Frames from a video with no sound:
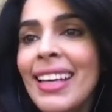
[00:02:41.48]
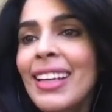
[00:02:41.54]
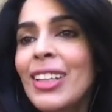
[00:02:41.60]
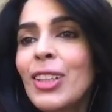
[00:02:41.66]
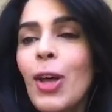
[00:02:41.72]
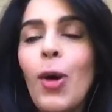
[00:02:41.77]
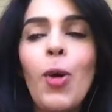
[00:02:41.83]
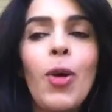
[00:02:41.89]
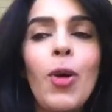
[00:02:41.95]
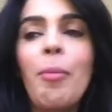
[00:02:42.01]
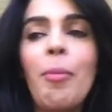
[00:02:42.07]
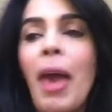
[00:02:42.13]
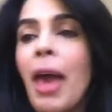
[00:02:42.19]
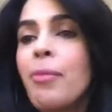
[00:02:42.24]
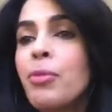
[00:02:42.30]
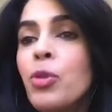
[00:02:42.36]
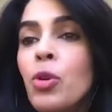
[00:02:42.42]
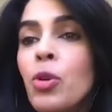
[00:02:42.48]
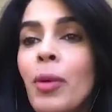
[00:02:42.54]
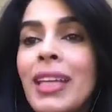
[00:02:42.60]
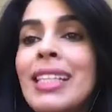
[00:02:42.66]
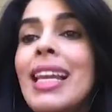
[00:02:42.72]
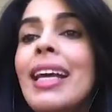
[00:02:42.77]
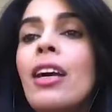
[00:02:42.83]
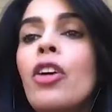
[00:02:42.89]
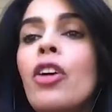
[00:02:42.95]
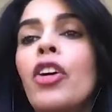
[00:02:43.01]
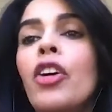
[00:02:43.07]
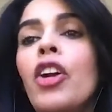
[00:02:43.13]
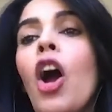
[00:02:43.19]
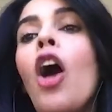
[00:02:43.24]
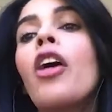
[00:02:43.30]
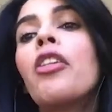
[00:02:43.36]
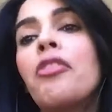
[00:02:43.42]
the whole Mehboob, it's like a
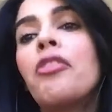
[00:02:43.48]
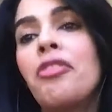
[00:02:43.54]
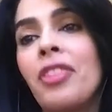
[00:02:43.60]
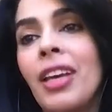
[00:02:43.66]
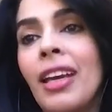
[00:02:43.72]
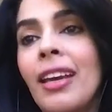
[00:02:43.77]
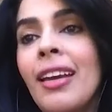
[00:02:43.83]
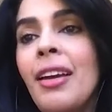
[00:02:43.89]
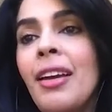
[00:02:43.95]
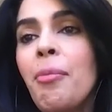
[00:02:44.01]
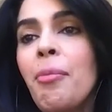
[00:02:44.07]
choreography.